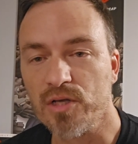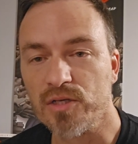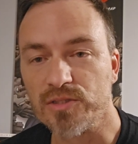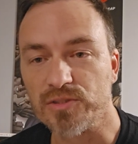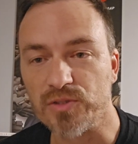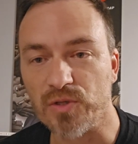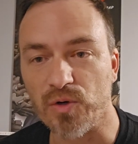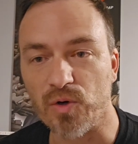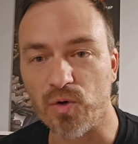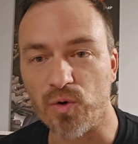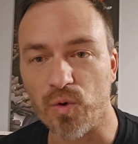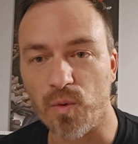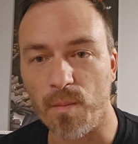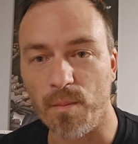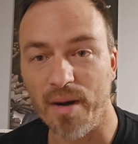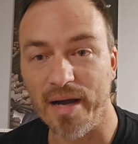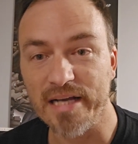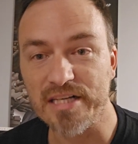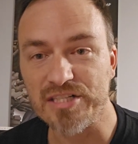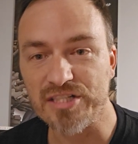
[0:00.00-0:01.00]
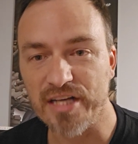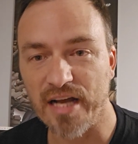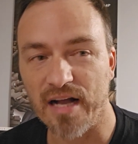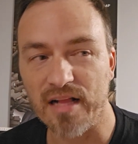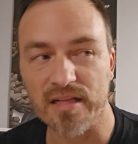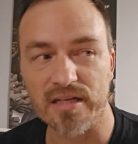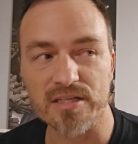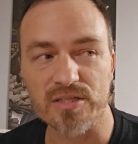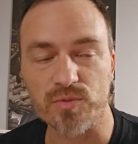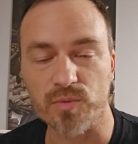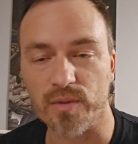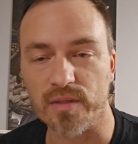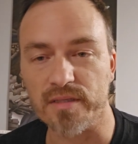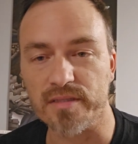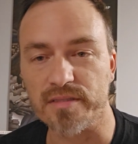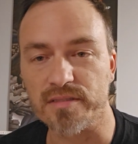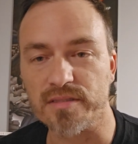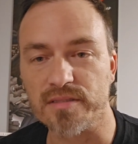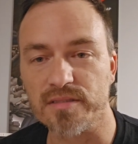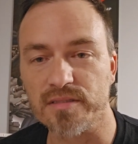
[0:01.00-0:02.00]
So my challenge
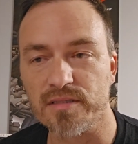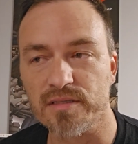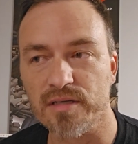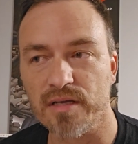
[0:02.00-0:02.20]
was